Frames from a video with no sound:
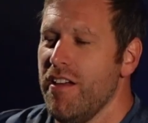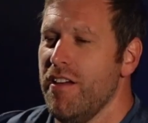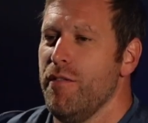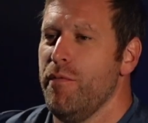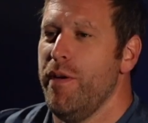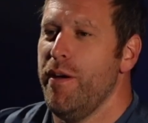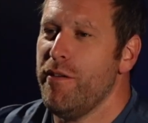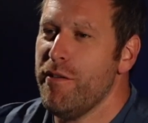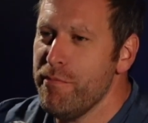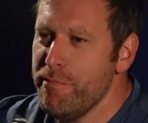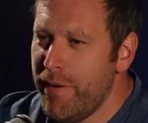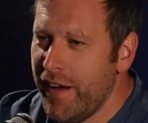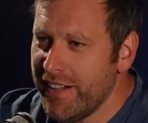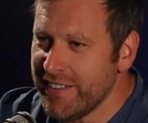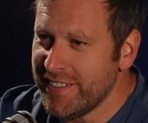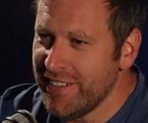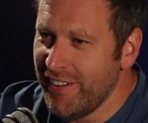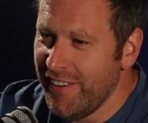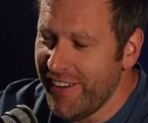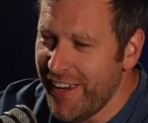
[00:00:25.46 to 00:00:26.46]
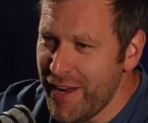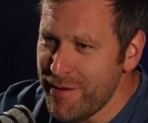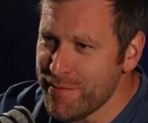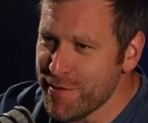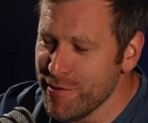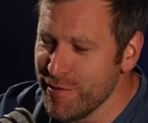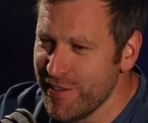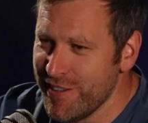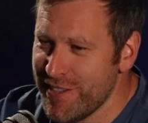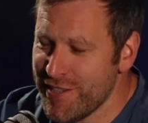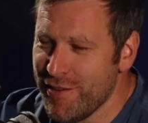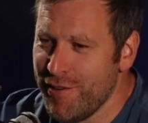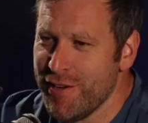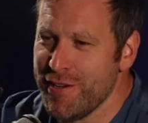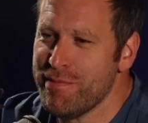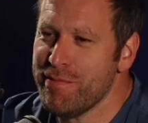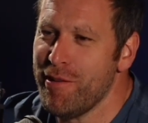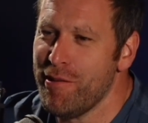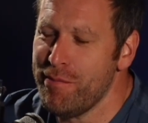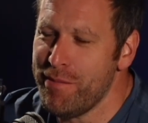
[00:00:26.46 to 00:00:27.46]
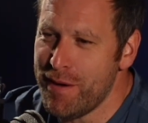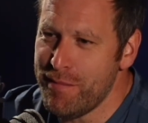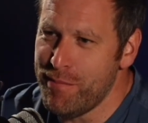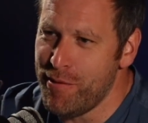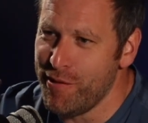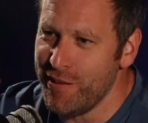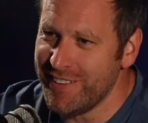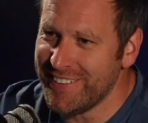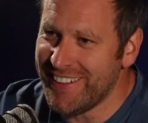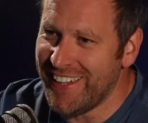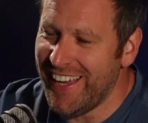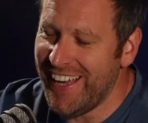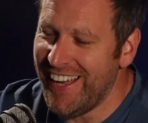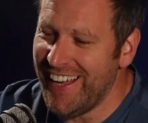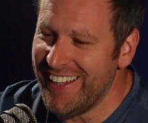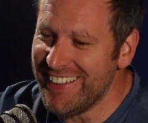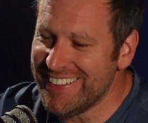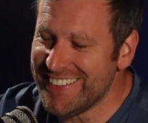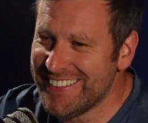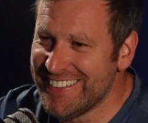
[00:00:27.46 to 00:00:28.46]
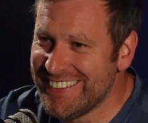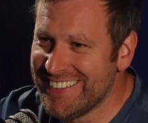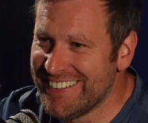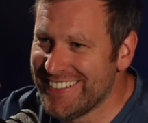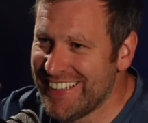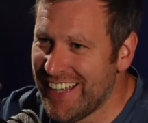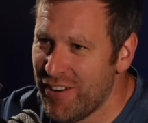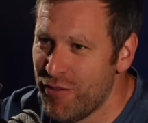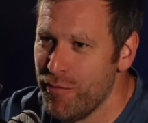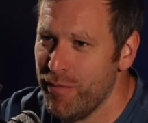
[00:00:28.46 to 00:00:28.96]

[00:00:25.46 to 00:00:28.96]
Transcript: Welcome back to another episode of the Scottish Property Podcast.